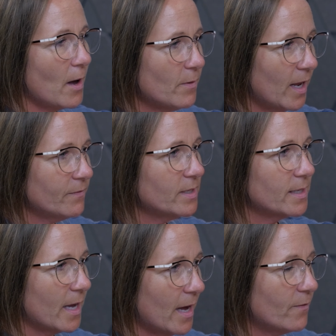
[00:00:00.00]
would have to
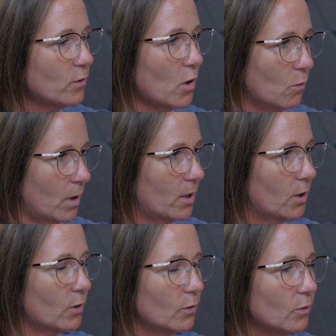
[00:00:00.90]
say I have a
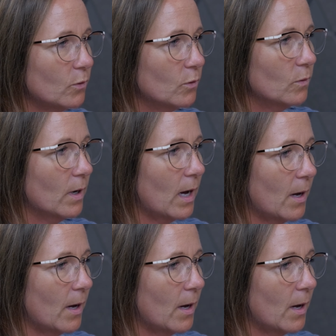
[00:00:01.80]
coworker who